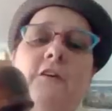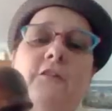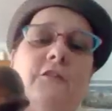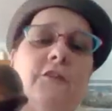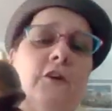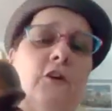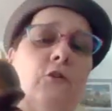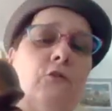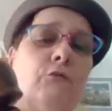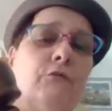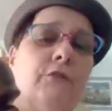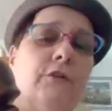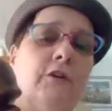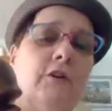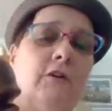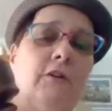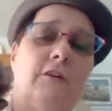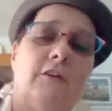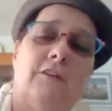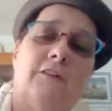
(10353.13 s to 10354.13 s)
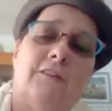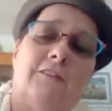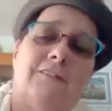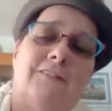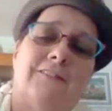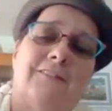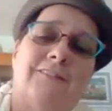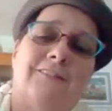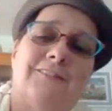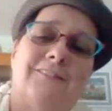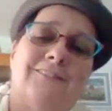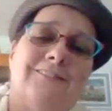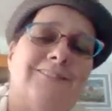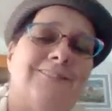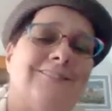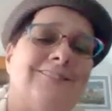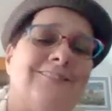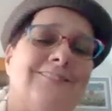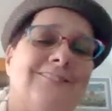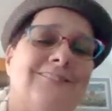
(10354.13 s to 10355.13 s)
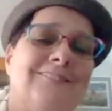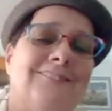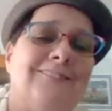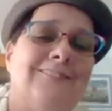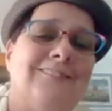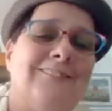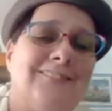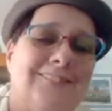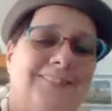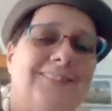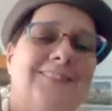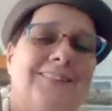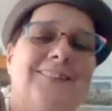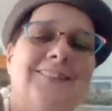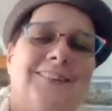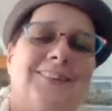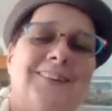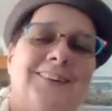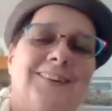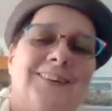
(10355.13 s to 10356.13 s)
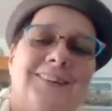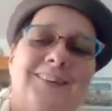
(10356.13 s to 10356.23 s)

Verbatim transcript: it. And looks like they're just leaping out of that rock.